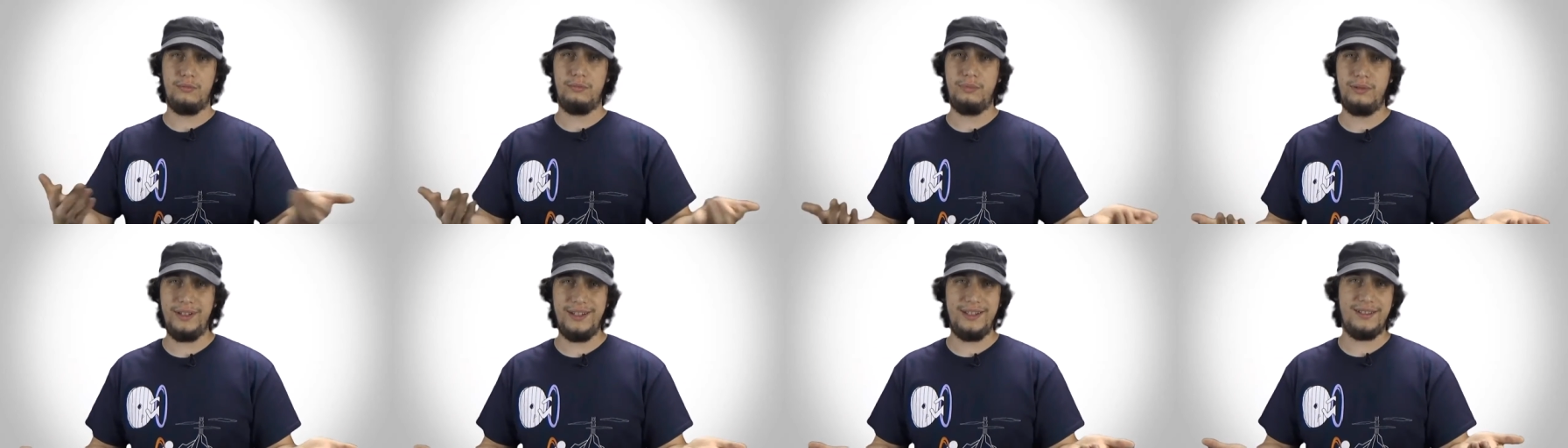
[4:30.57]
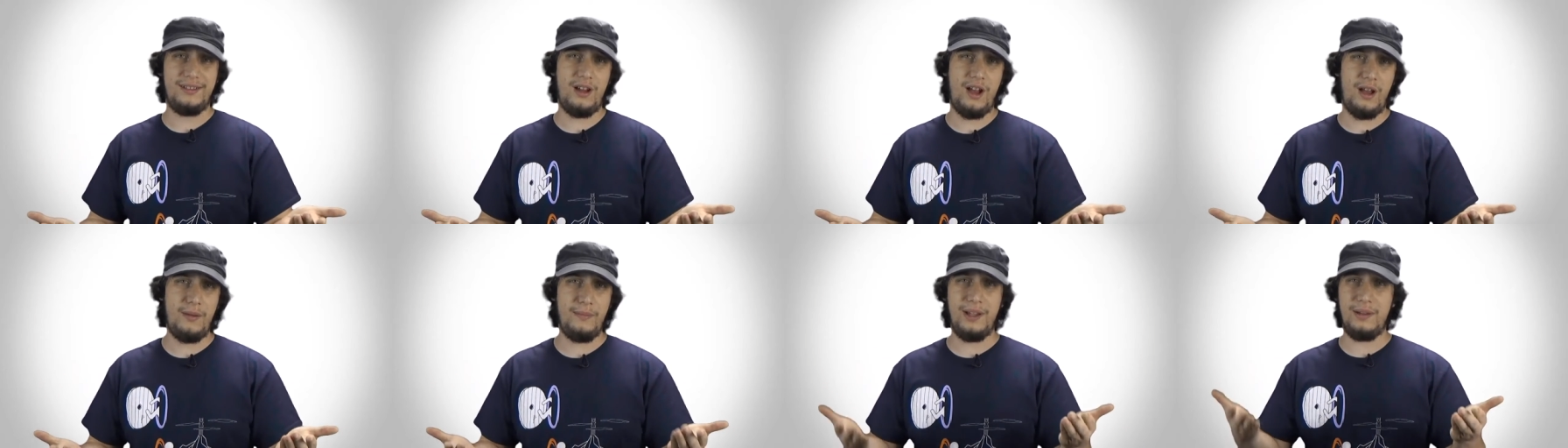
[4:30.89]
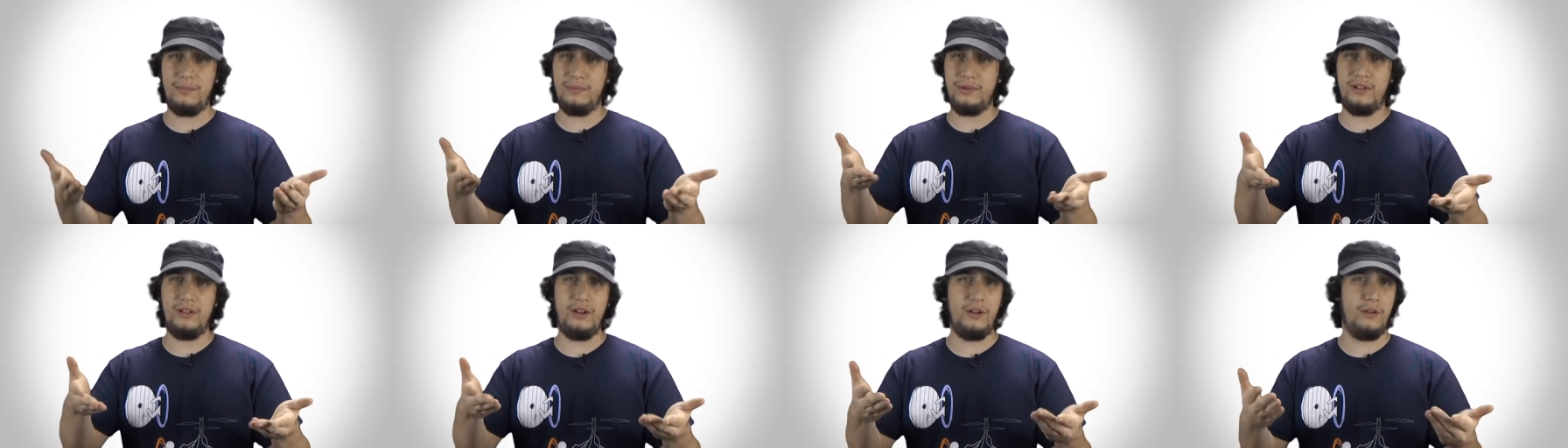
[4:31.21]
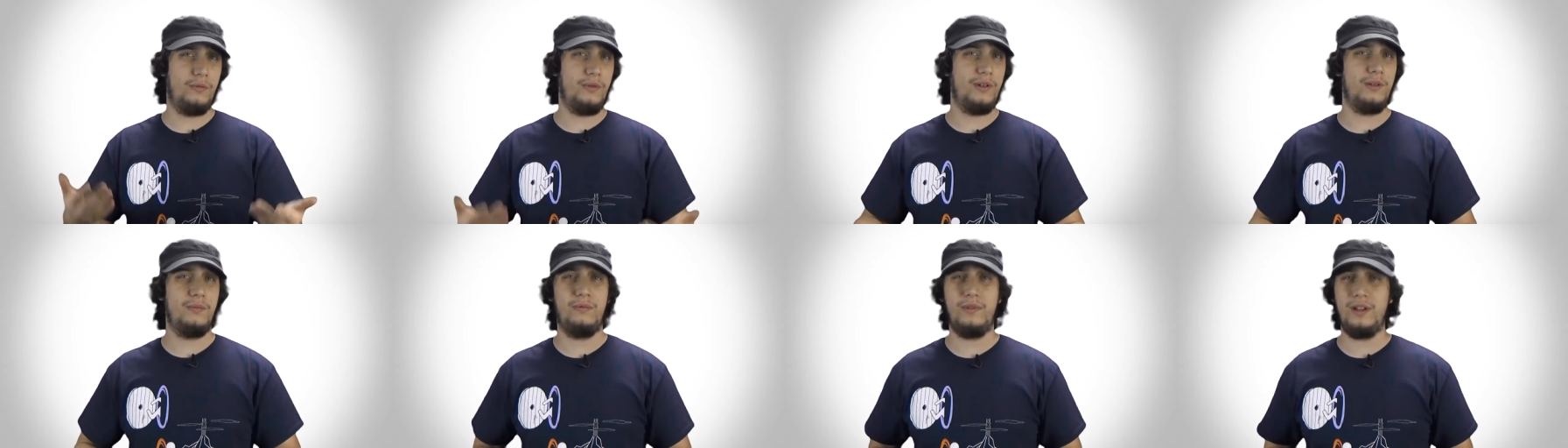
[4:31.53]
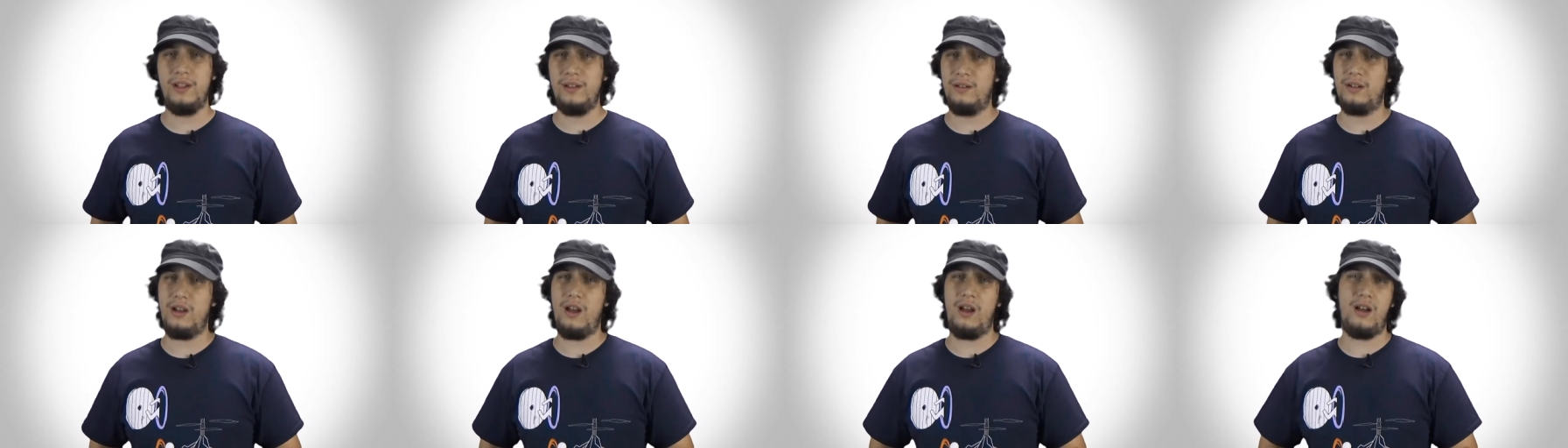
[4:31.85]
Please comment below.
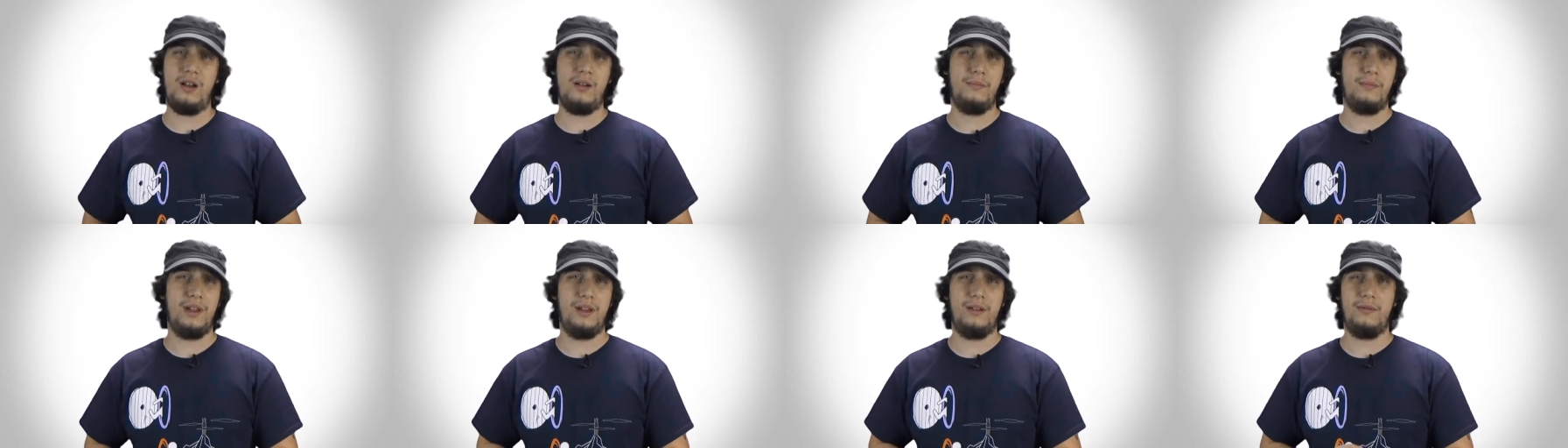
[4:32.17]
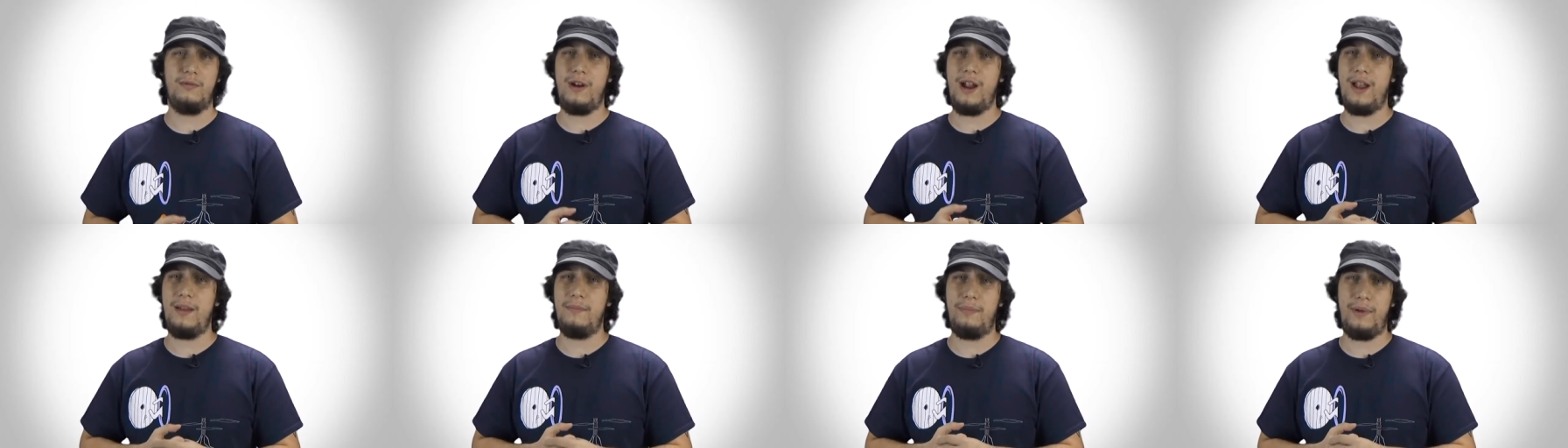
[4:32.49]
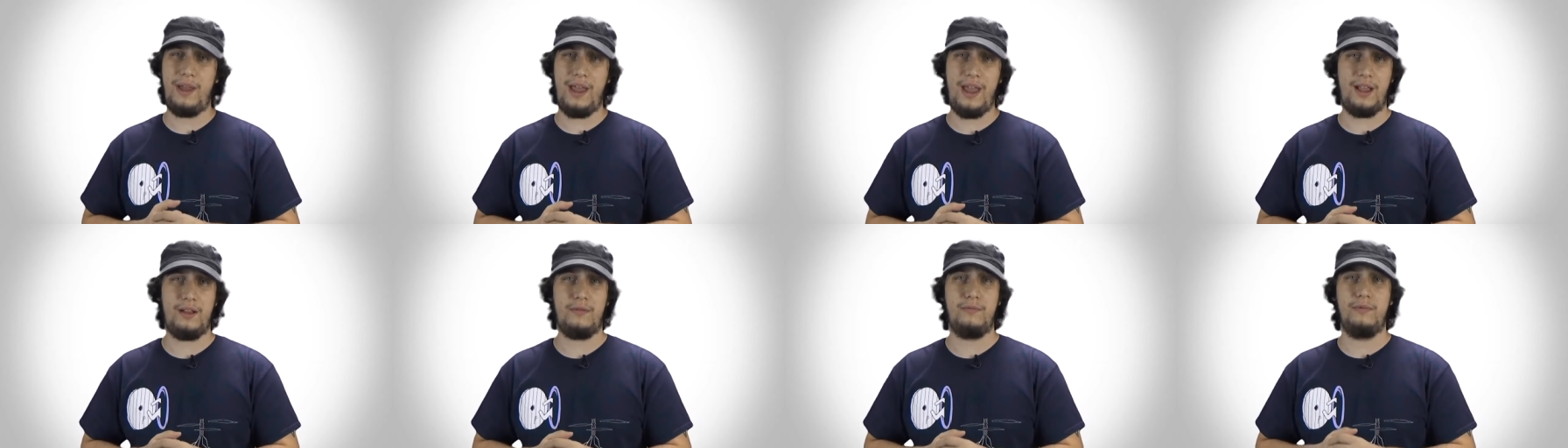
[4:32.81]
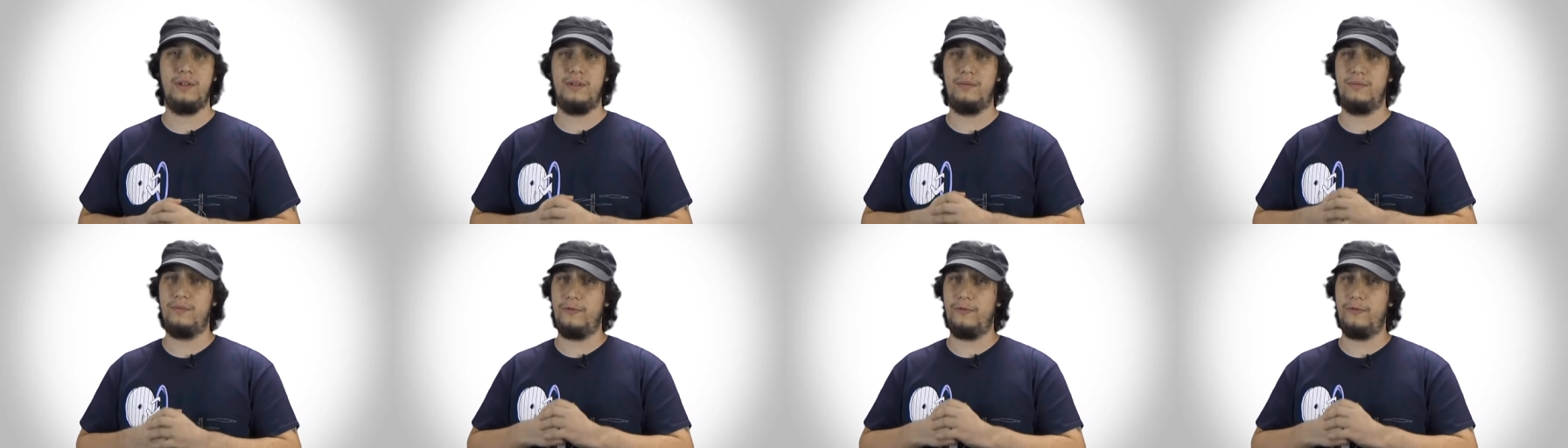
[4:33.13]
We comment right back.